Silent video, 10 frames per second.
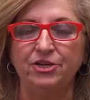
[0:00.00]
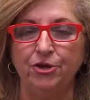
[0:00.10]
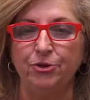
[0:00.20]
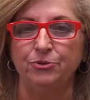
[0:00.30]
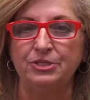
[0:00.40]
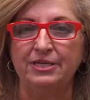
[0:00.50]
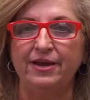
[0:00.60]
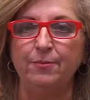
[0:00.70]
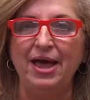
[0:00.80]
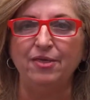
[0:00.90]
use
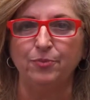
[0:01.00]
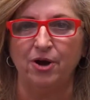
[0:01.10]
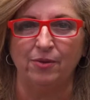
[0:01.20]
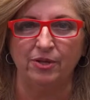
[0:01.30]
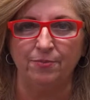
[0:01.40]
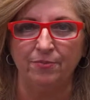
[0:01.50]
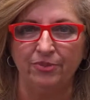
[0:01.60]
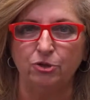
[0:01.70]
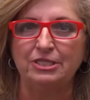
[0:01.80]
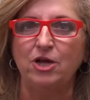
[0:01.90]
in a math problem?
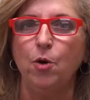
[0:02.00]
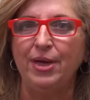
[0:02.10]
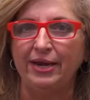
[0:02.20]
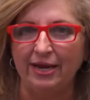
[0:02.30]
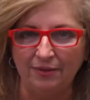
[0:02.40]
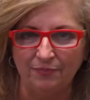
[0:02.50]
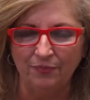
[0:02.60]
There's so many.